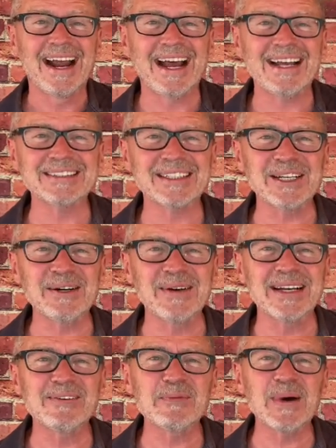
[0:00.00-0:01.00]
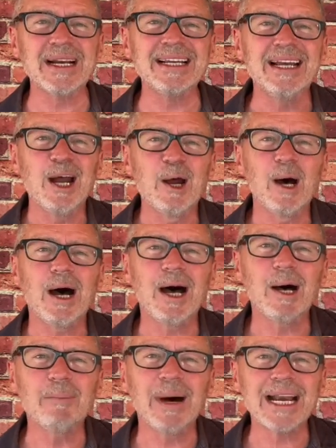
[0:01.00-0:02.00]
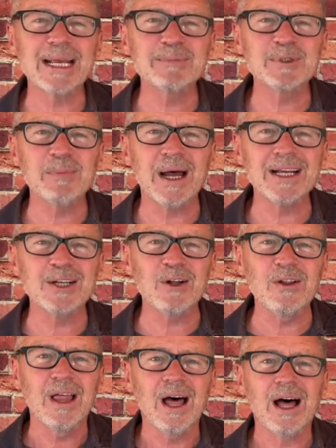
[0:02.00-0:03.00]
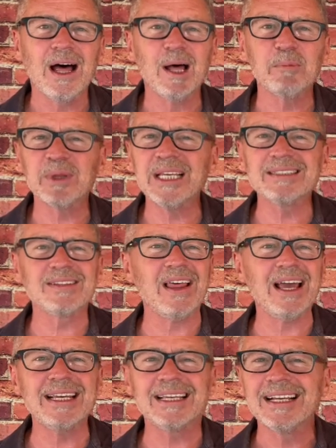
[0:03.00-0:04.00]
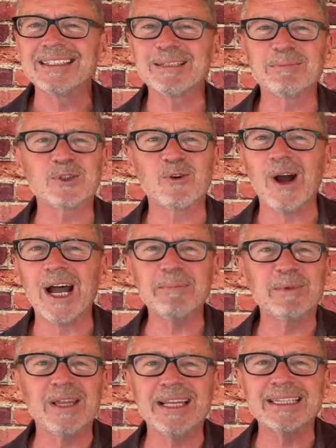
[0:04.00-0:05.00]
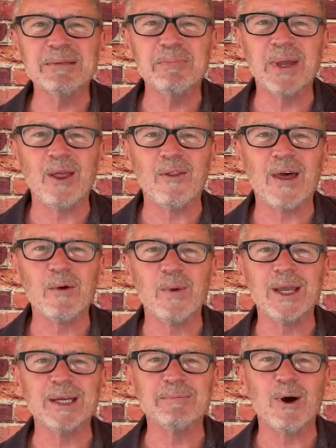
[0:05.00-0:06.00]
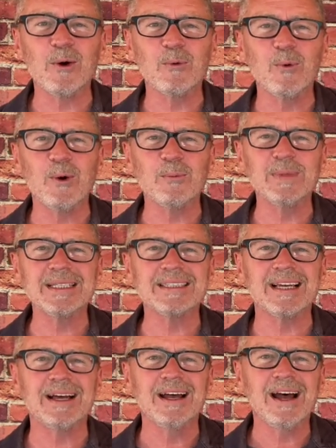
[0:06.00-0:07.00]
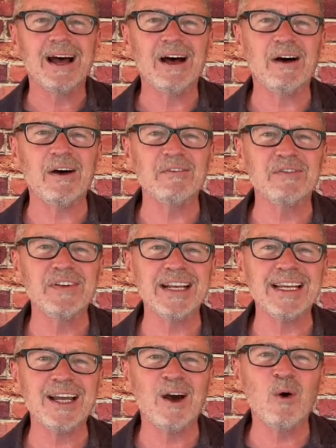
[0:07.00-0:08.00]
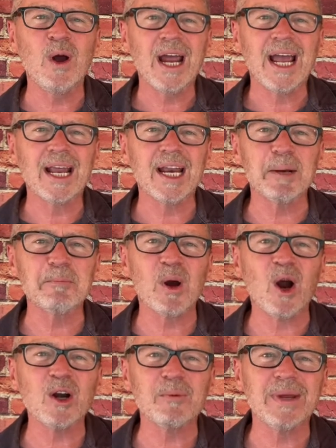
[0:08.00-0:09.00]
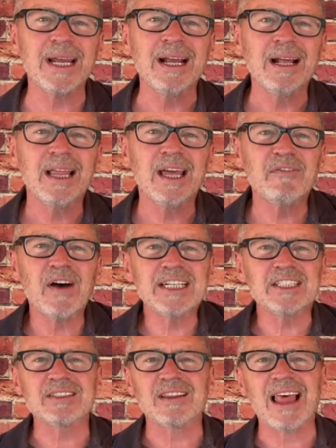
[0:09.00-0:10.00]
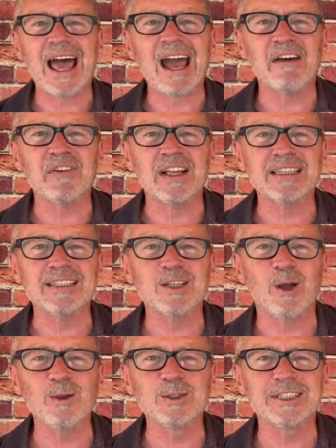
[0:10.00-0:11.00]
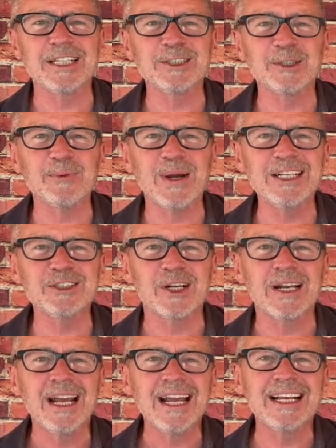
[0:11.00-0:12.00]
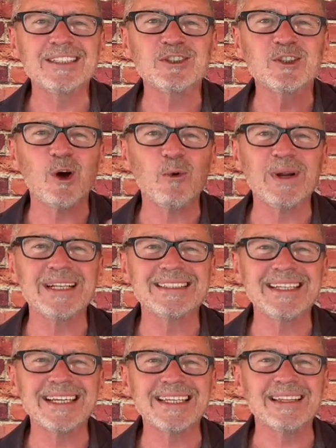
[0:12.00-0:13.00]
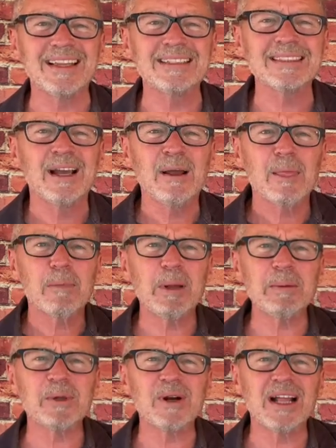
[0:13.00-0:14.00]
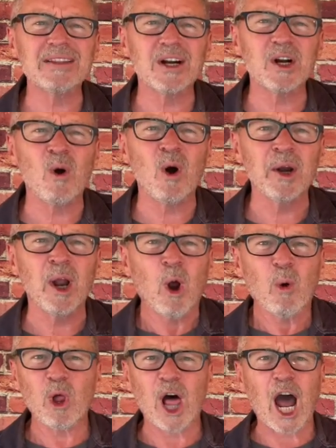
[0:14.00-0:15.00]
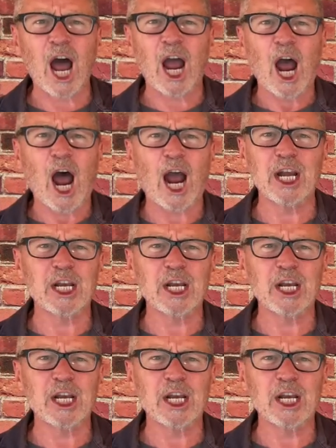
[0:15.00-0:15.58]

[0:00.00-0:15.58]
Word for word: How's it going, everybody? My name's Michael. Please like, subscribe, click the bell. That way you won't miss a video. And pardon me if I just laugh at this whole situation. It's so ridiculous. People are out there going, well, I